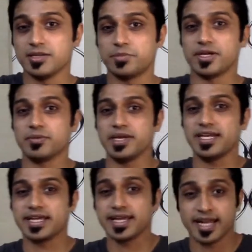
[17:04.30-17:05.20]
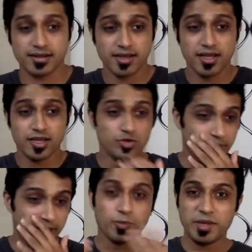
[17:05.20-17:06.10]
prayer meeting. And you may
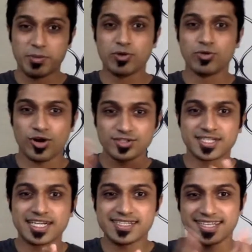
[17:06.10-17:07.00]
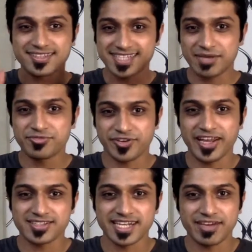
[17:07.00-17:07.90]
know people who constantly say the same phrase
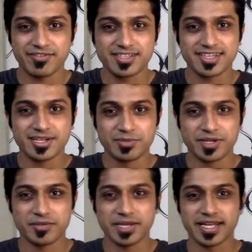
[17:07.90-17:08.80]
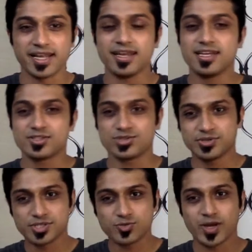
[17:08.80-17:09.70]
in every single prayer meeting. So there was
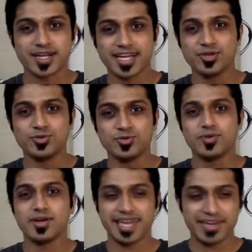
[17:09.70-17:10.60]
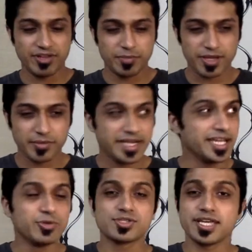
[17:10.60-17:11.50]
this one guy who every prayer meeting, he
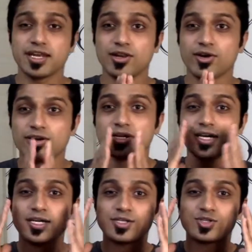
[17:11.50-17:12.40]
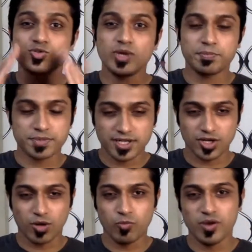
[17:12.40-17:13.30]
would say, Lord, sweep the
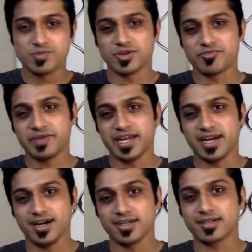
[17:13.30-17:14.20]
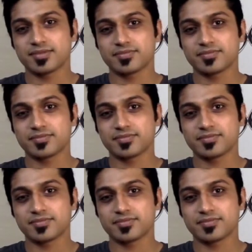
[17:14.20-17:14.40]
cobwebs of my heart.